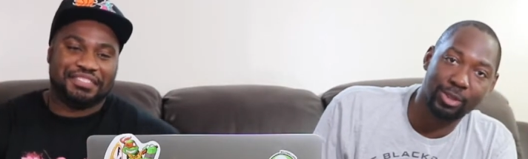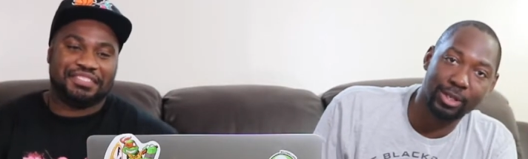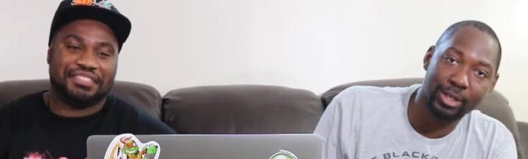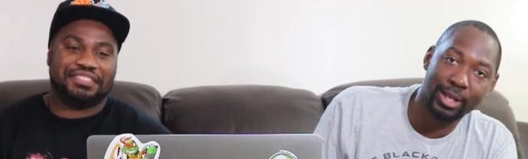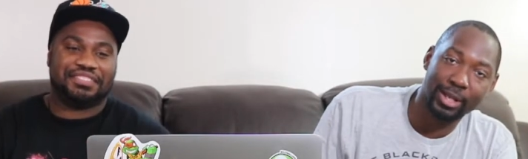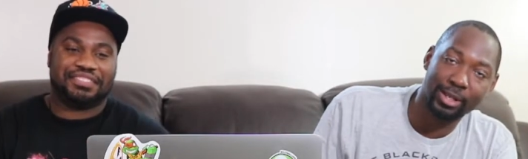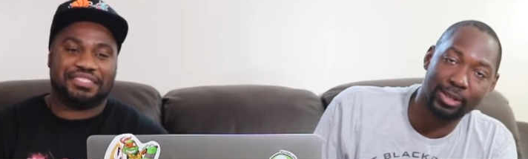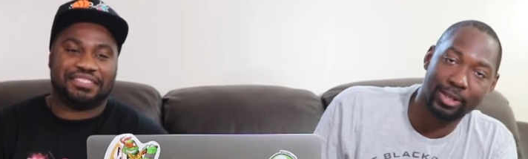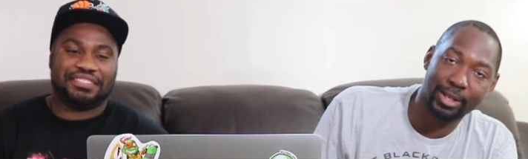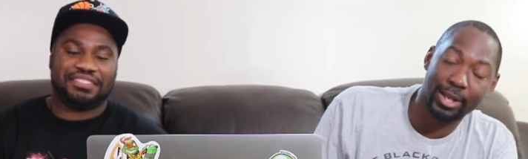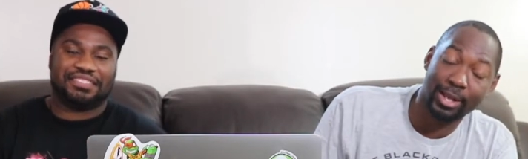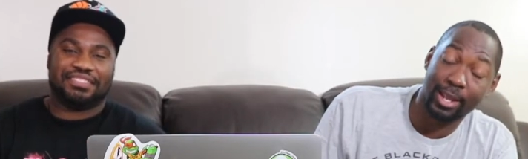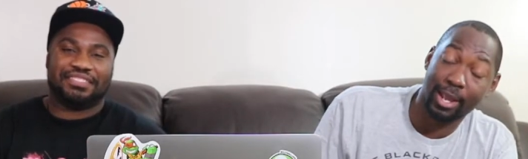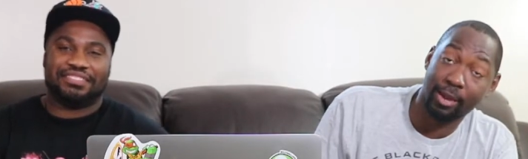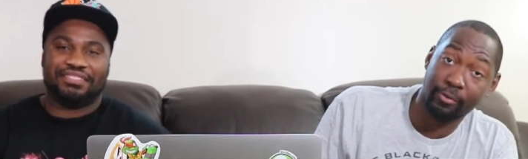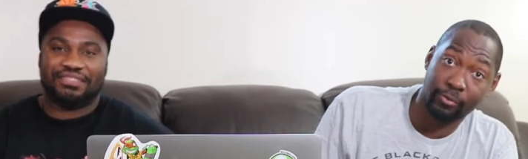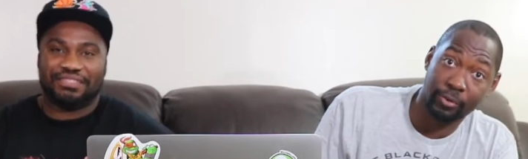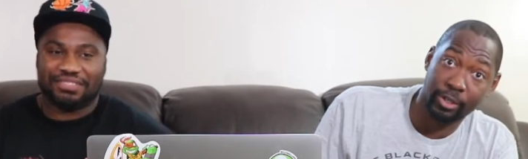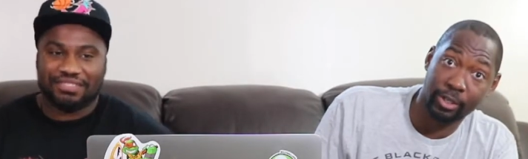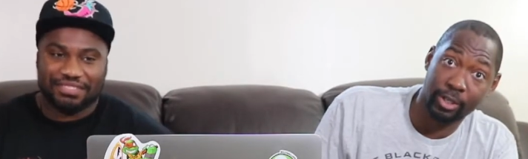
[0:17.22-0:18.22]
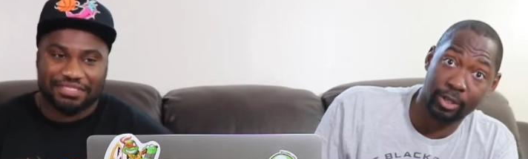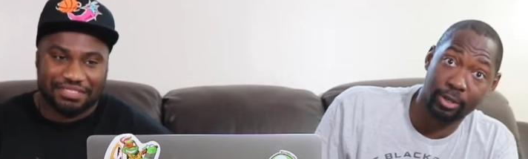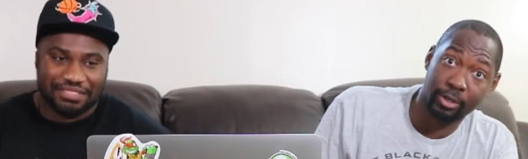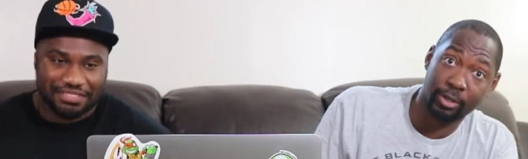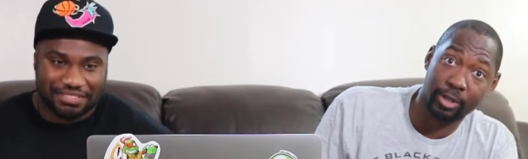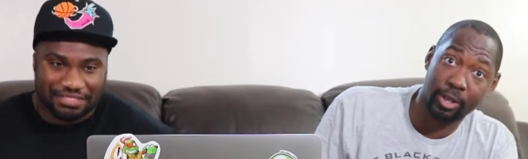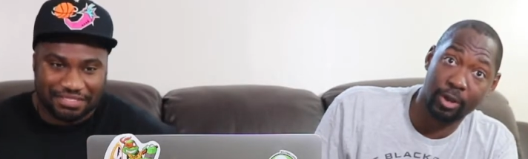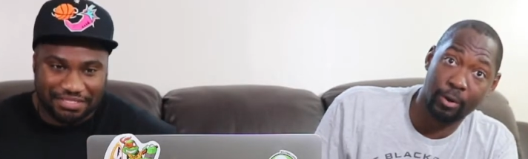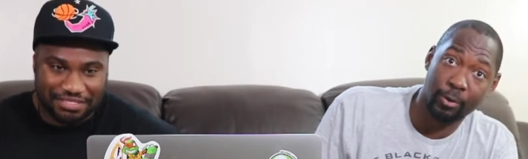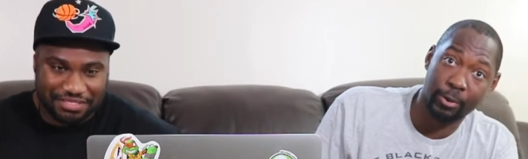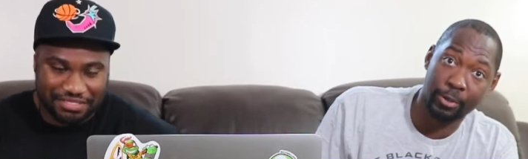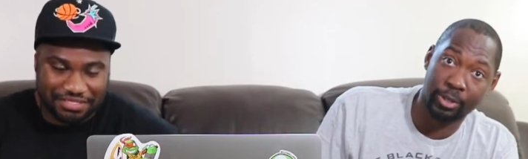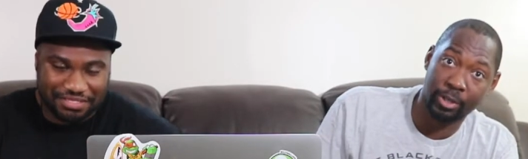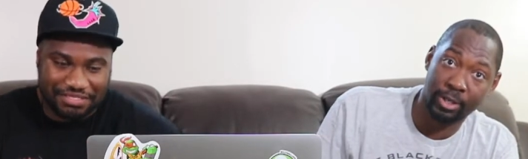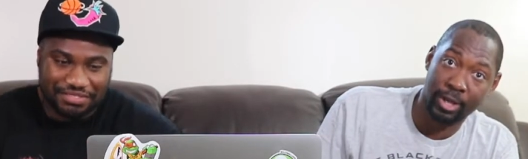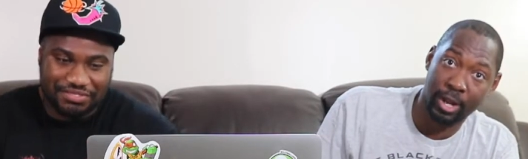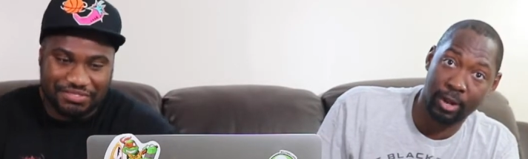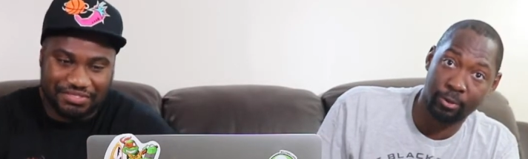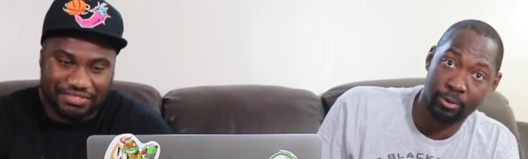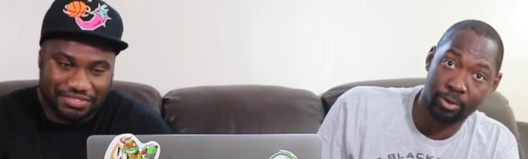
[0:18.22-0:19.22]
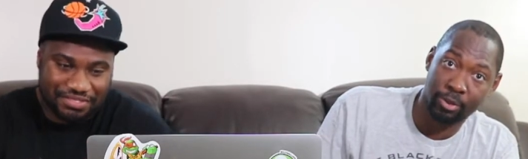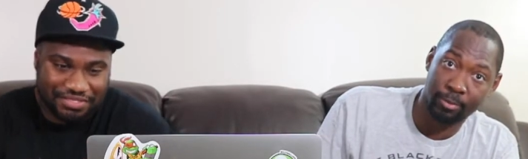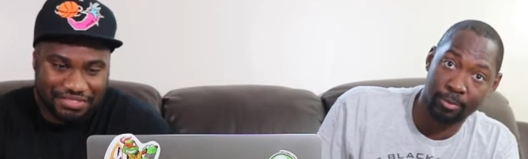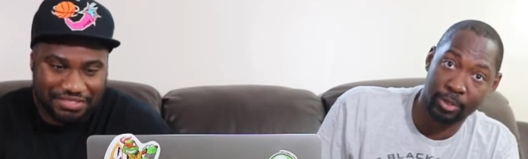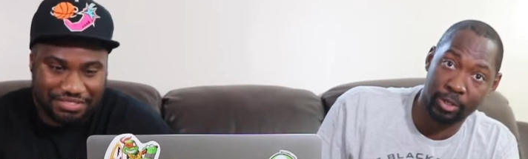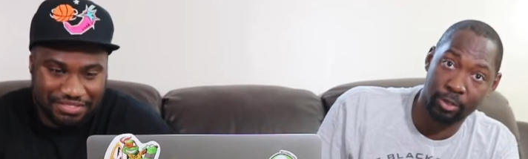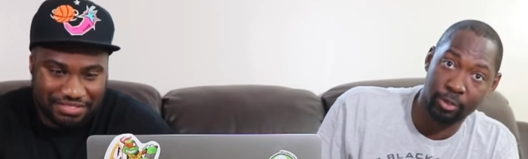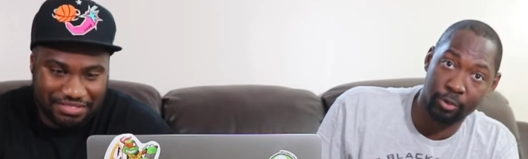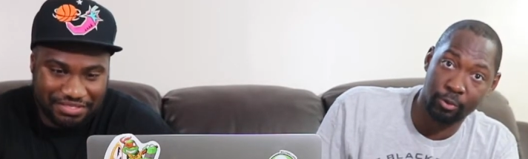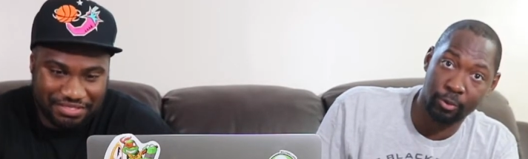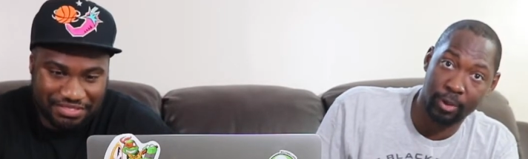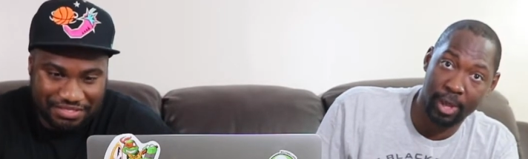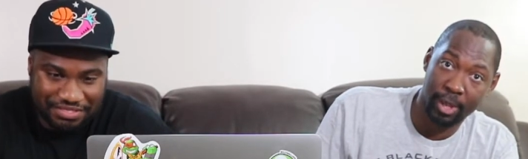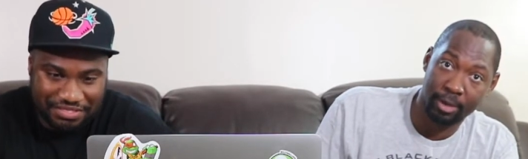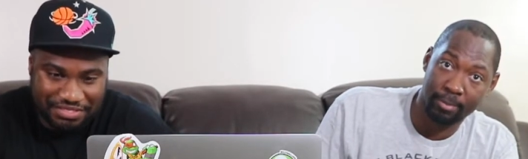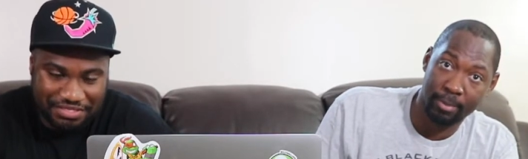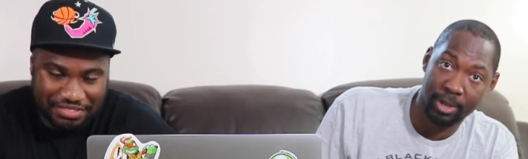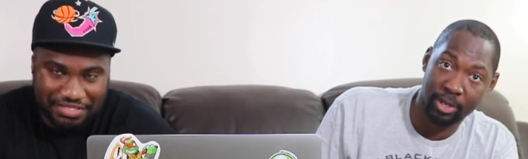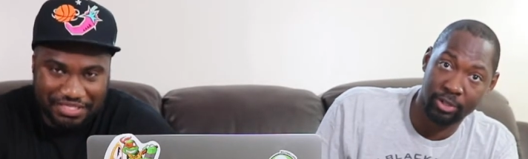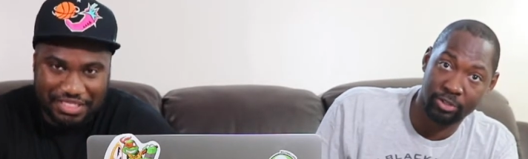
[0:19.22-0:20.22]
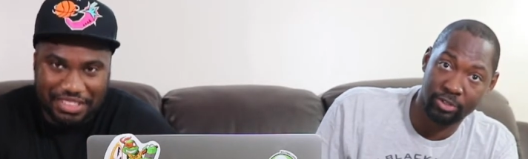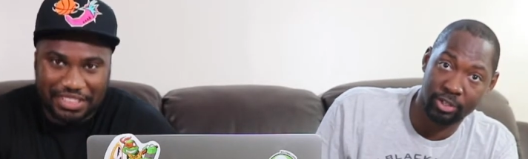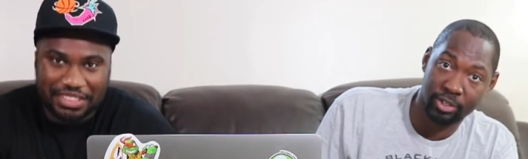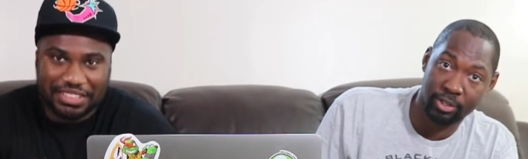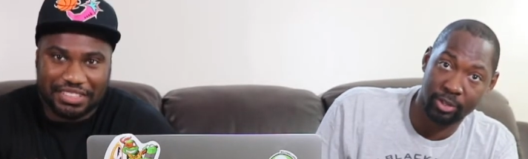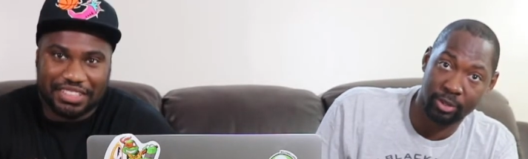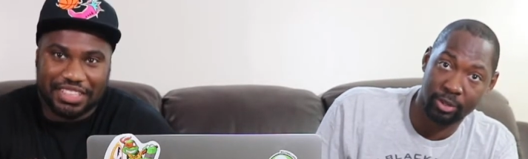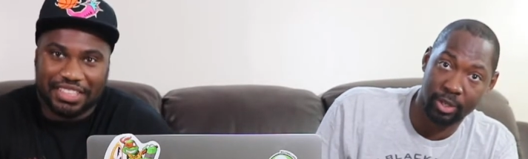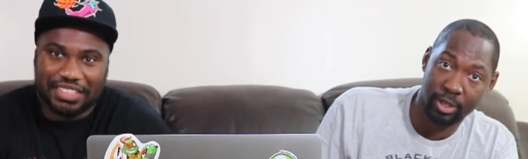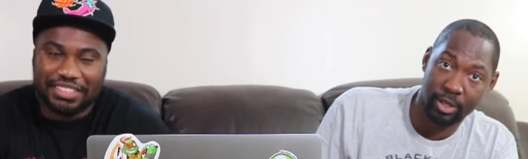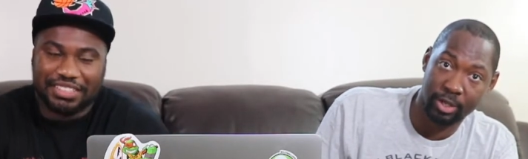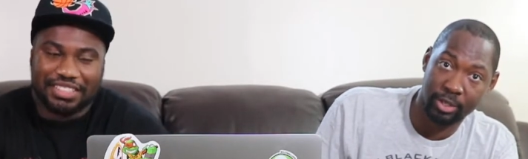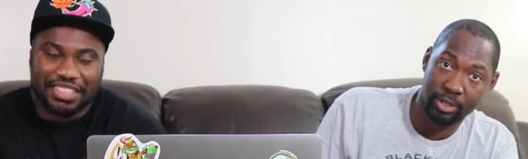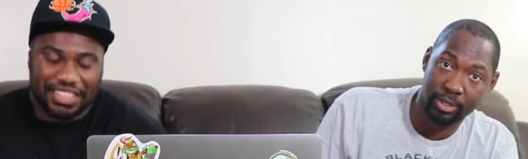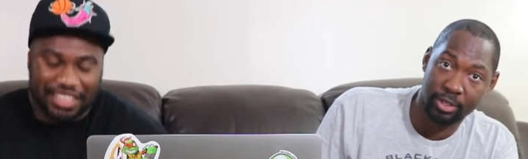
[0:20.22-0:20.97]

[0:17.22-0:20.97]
Speaker 1: new slates. Like every year, they always announce some of the new animations.